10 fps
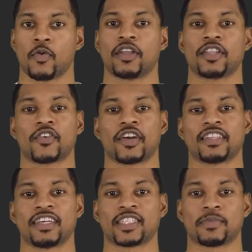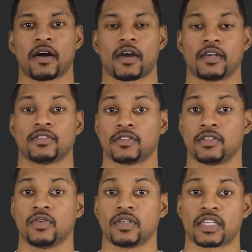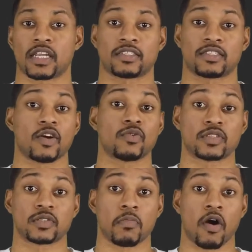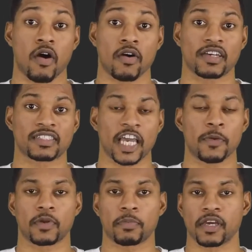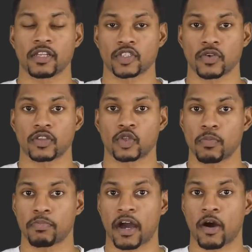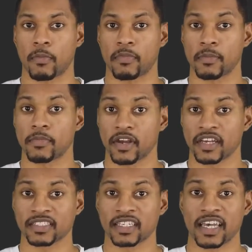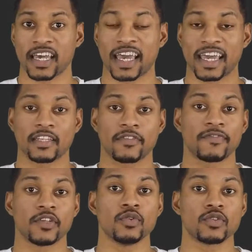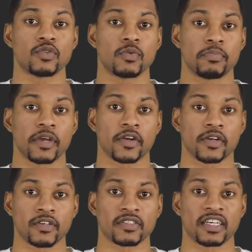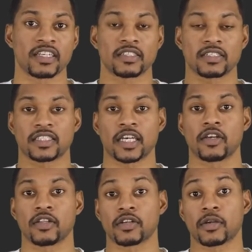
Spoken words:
One of the great things about H2 is that it's so small, it's able to penetrate through biomembranes and diffuse through barriers into cellular